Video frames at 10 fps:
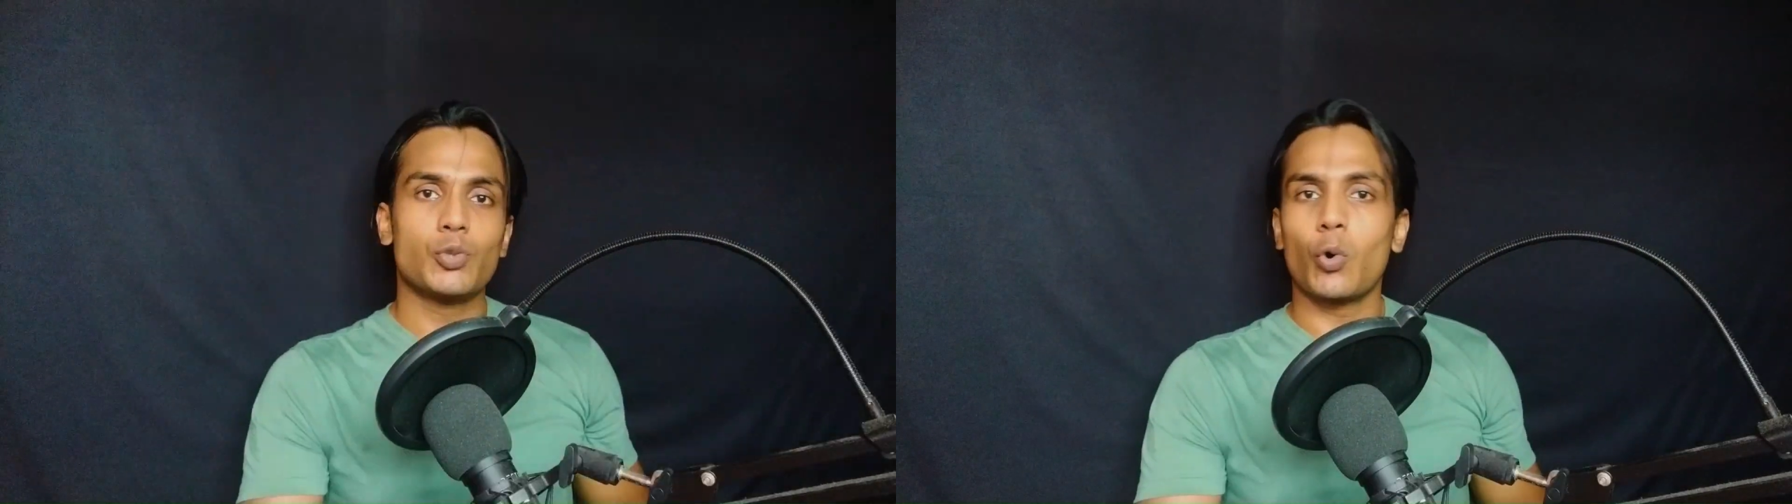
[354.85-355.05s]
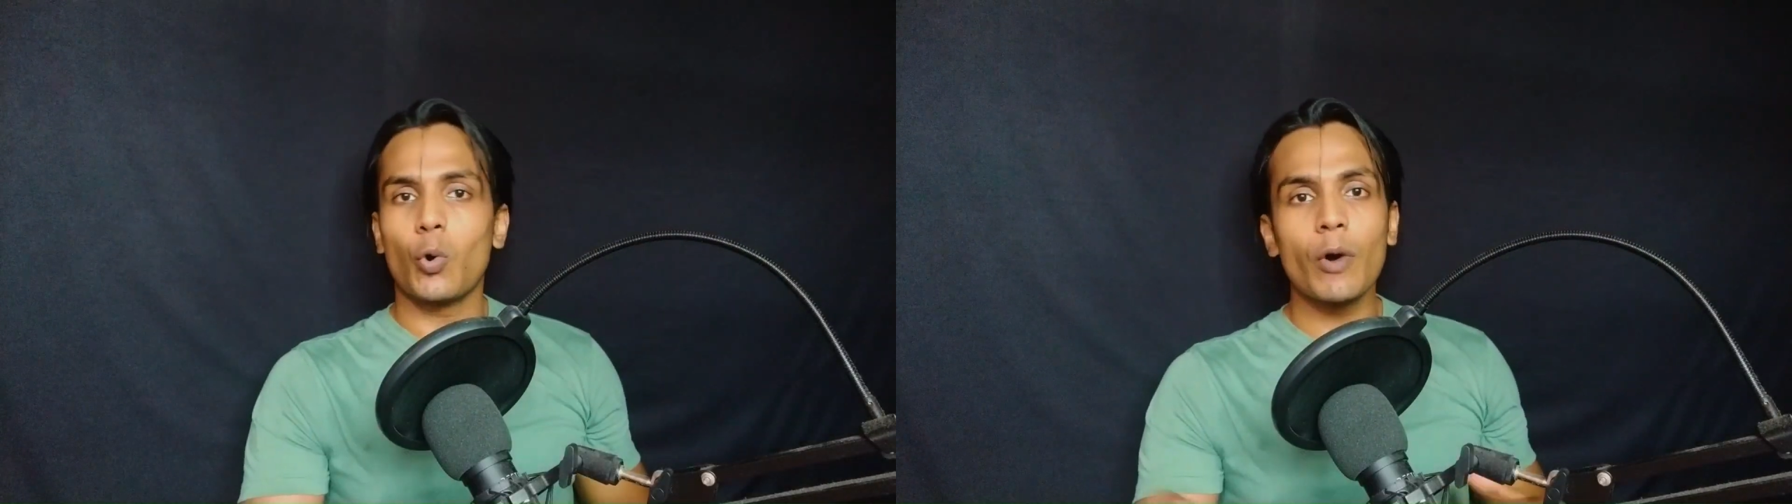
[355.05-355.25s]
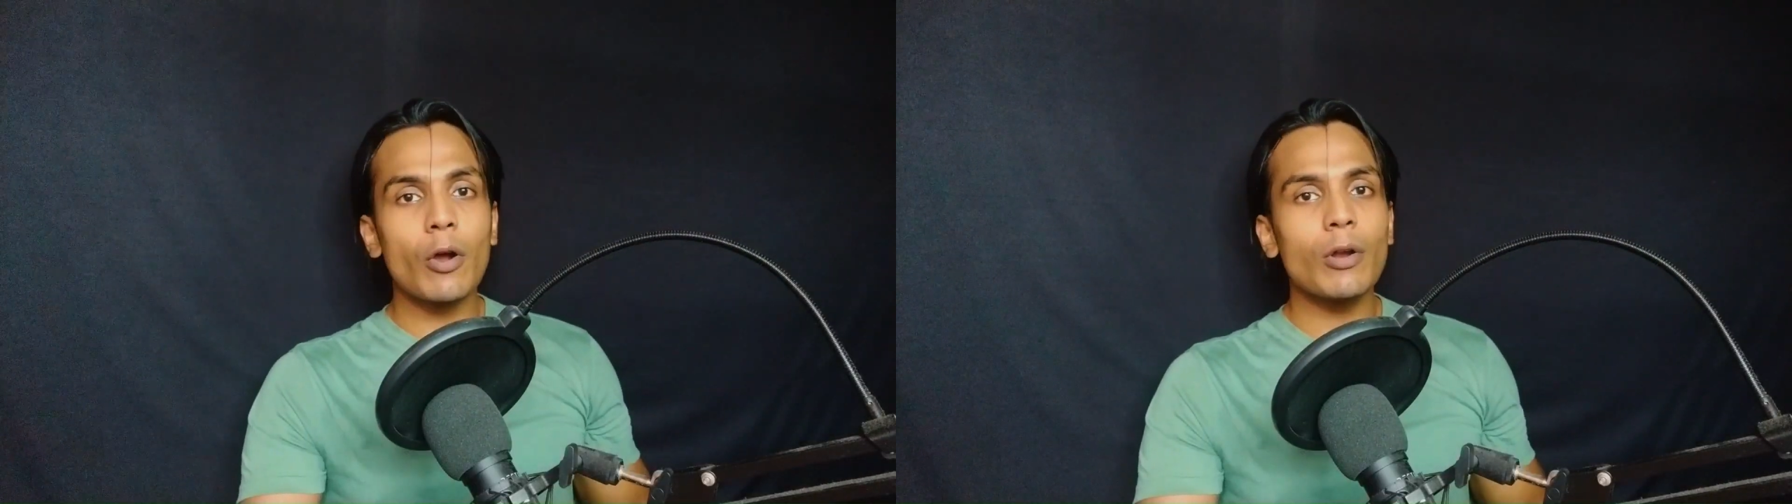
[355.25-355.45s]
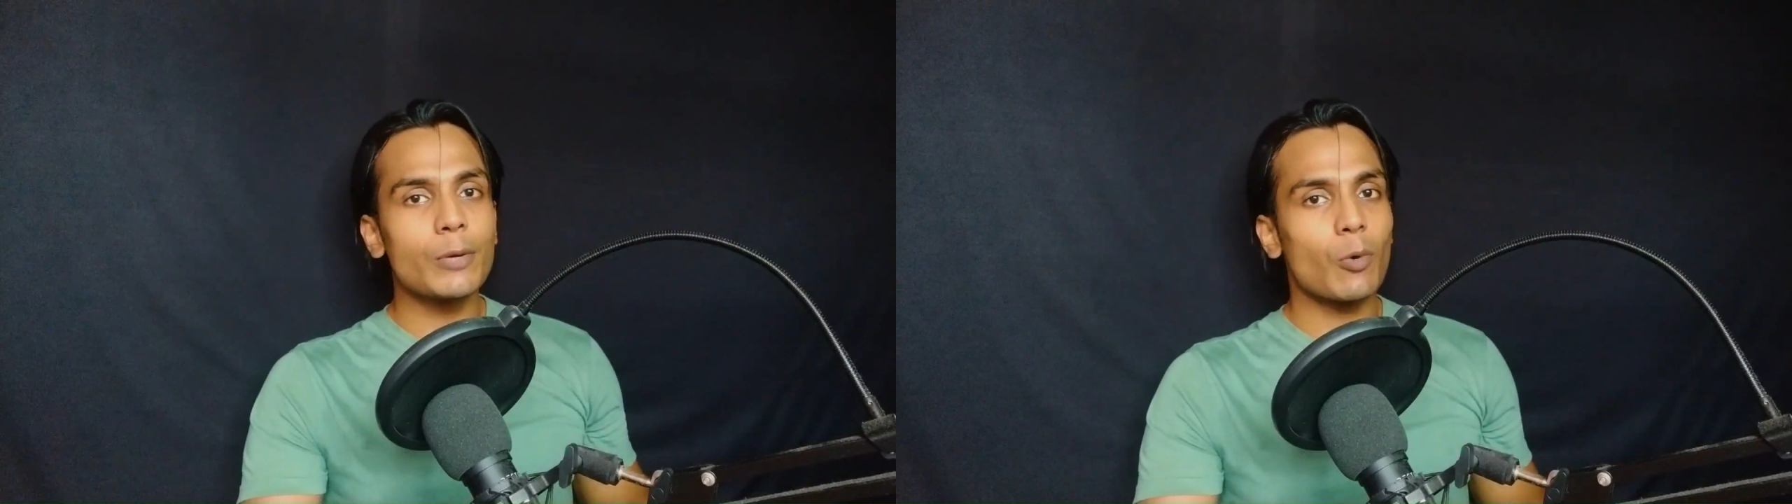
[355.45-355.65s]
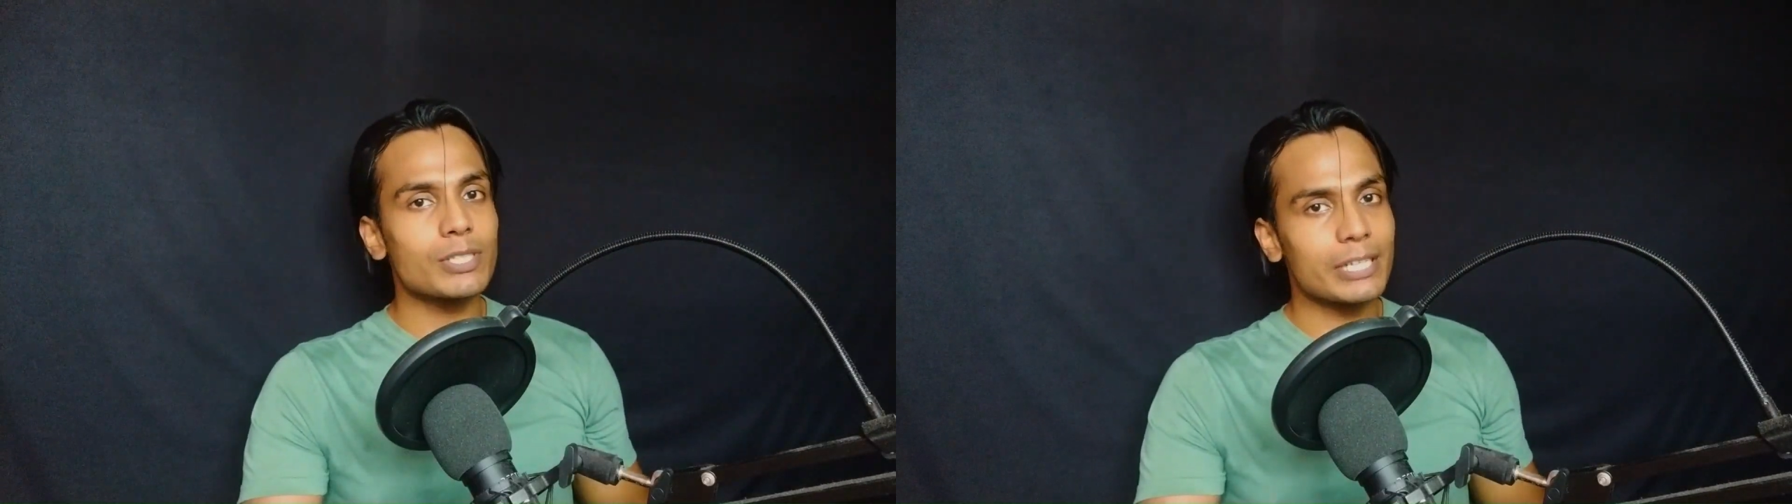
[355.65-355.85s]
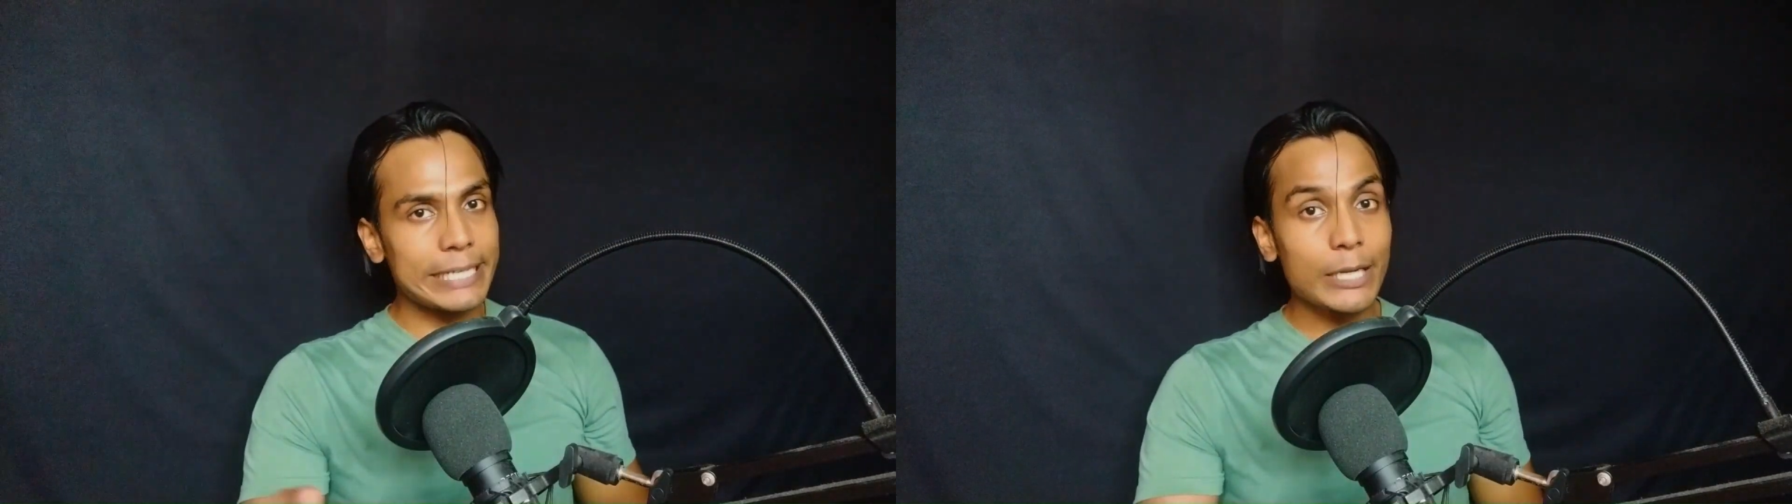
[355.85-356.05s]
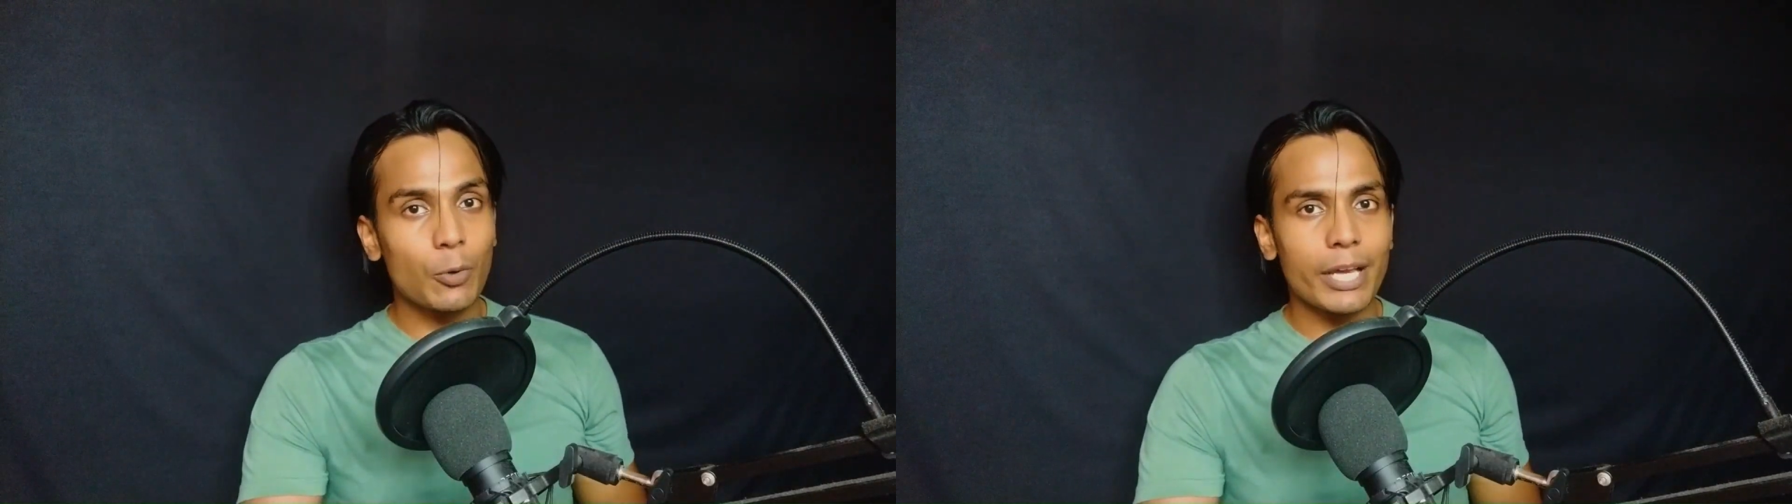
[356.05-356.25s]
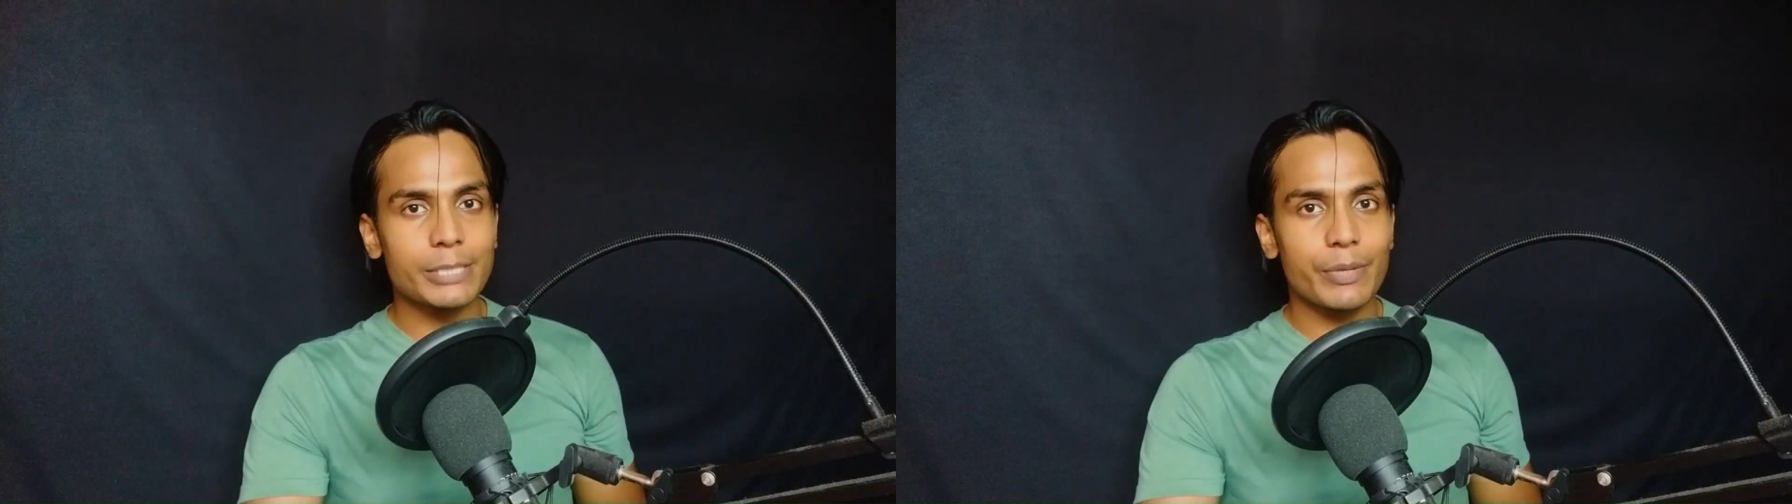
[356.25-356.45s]
So overall it was a really
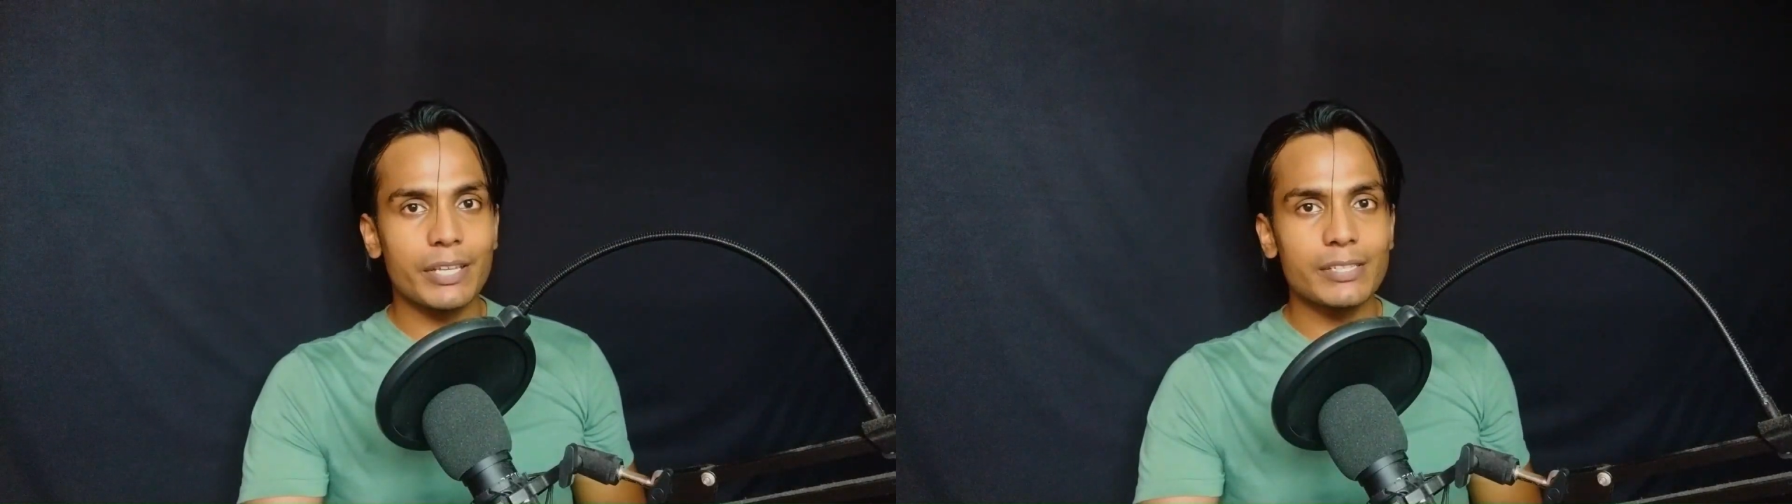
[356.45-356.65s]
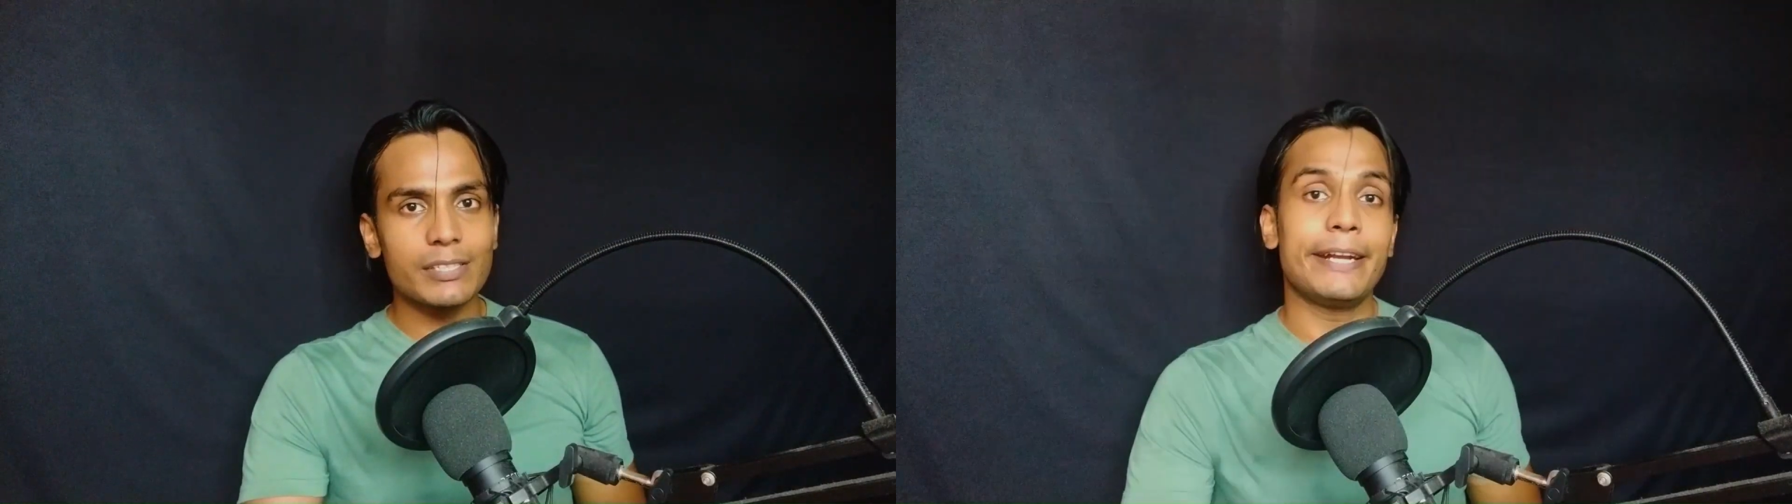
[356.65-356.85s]
good experience.